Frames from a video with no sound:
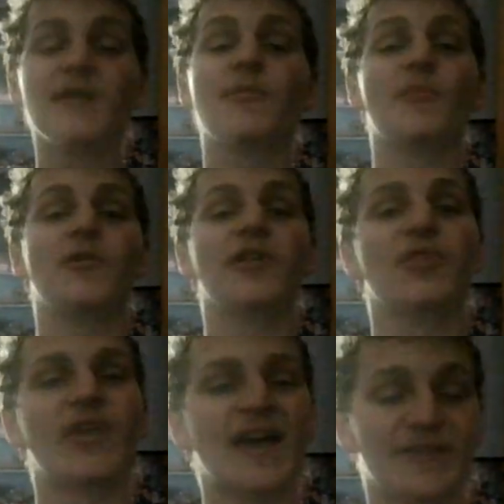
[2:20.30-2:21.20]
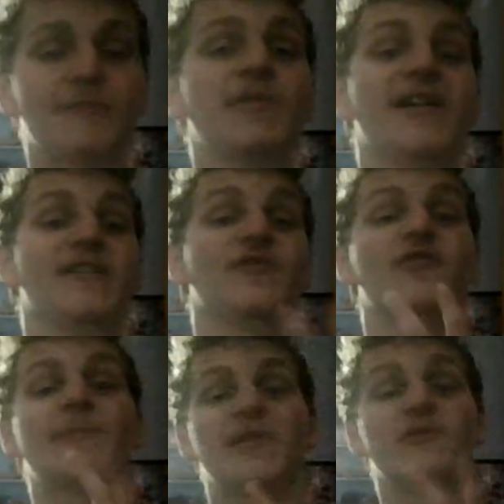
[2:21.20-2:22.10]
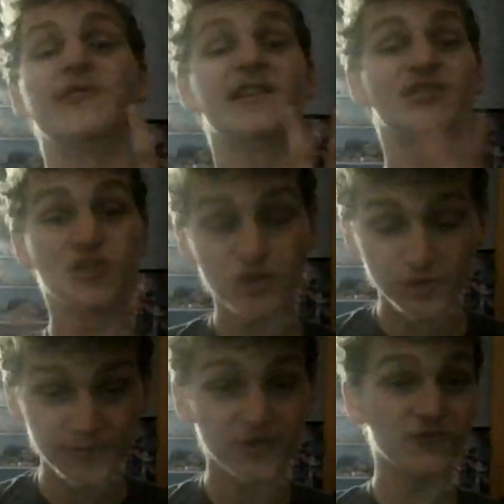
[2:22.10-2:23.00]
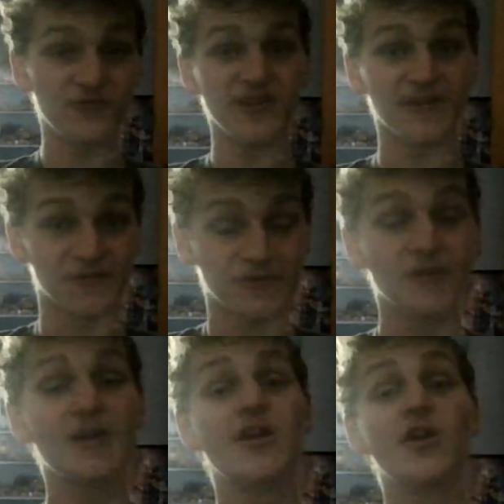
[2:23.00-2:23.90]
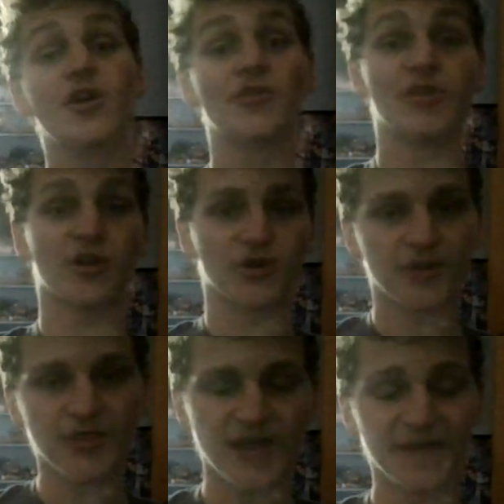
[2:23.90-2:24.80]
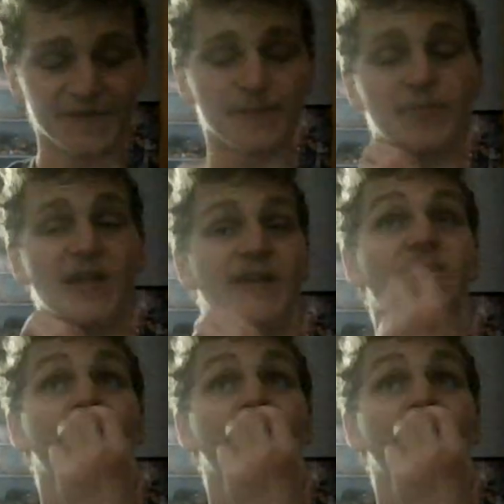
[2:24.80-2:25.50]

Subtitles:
put in last place. It's between 2 movies that are in last place.